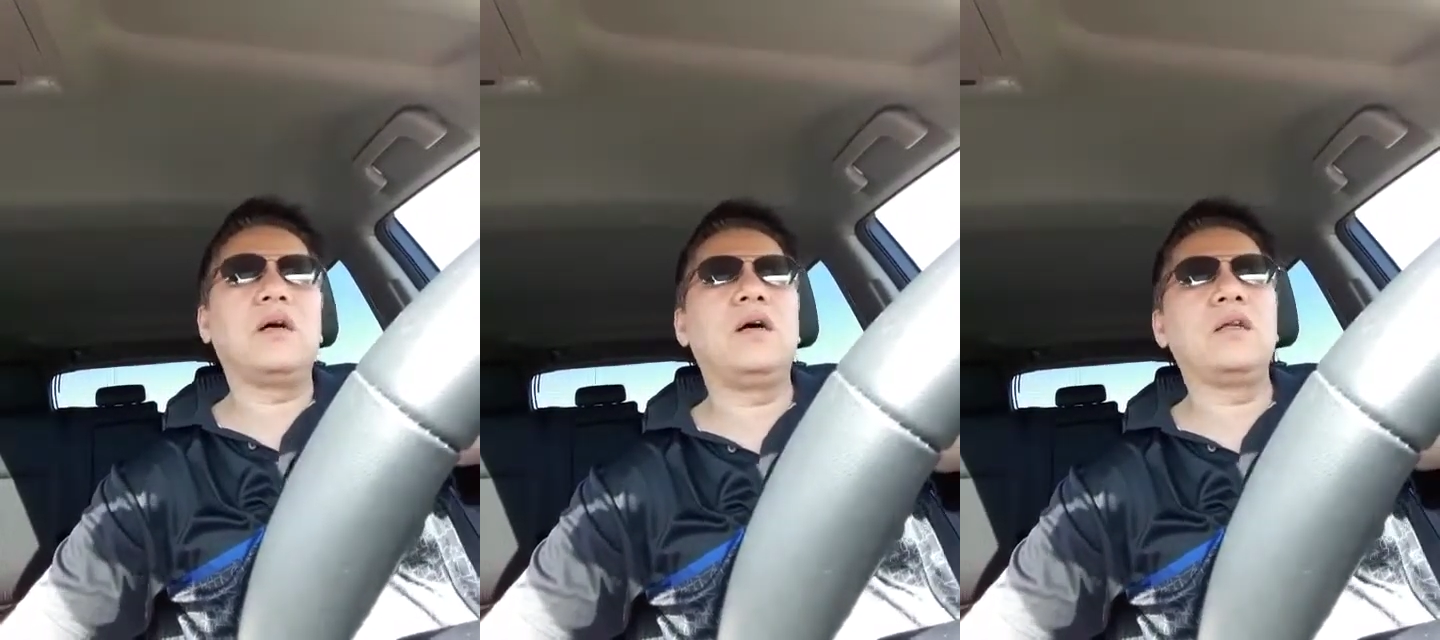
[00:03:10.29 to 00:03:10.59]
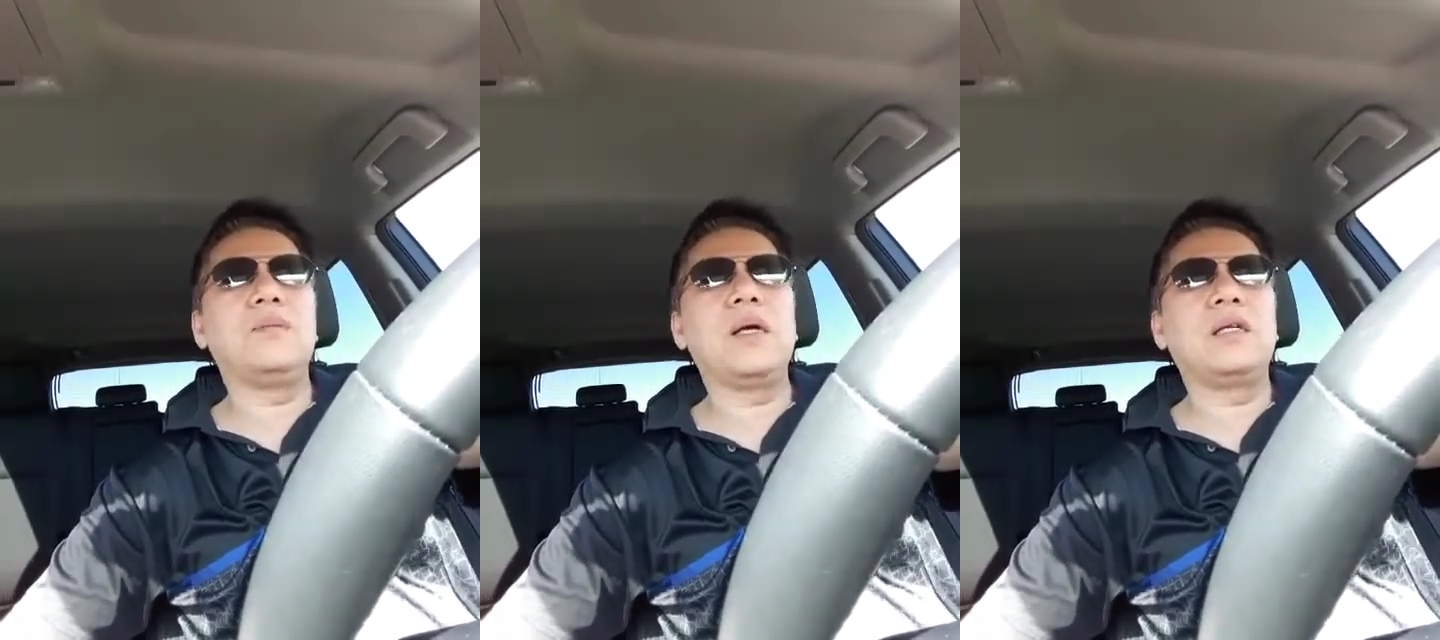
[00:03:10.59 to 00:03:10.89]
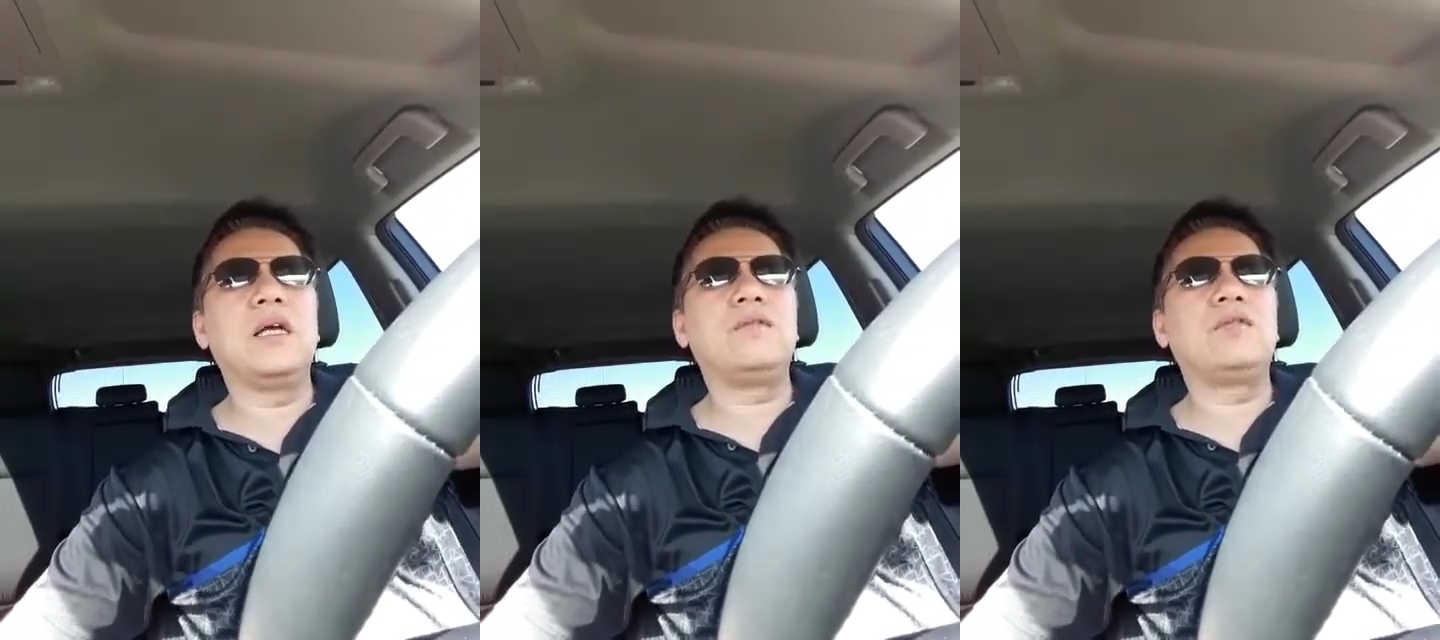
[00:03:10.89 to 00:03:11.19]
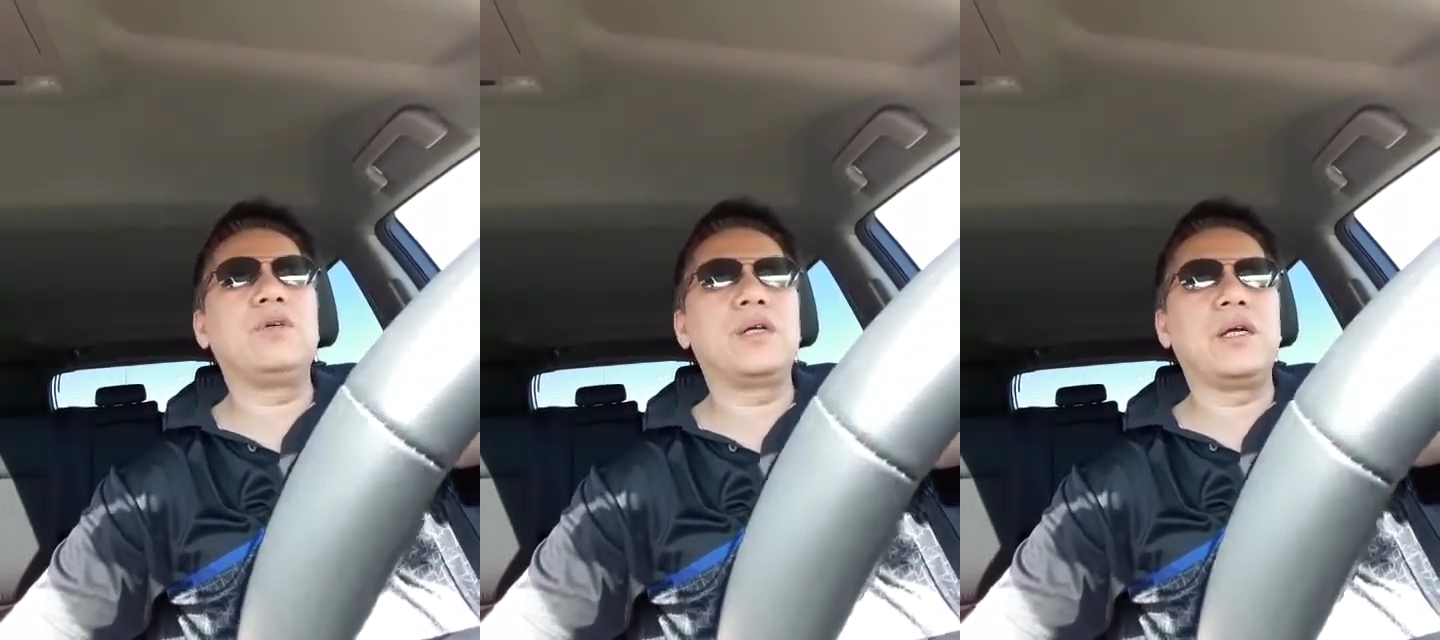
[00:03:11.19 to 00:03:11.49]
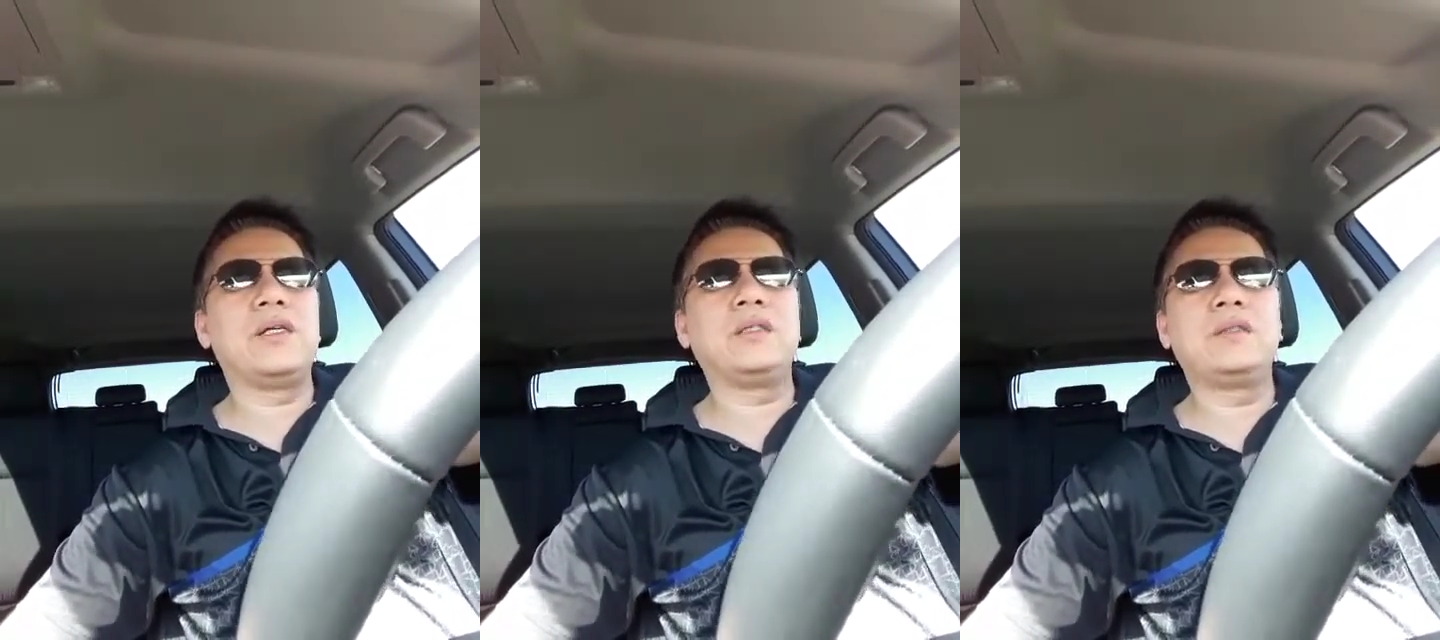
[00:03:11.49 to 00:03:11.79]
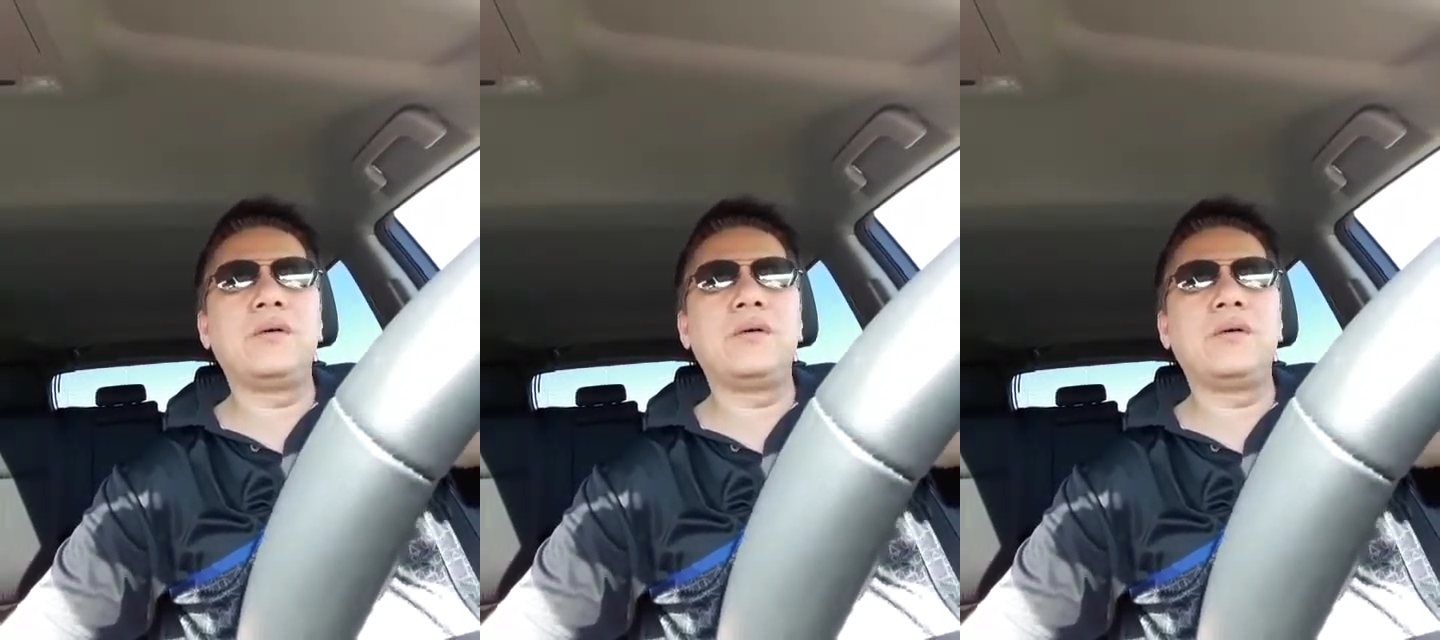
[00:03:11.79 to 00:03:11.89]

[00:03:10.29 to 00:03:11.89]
on a better level, okay?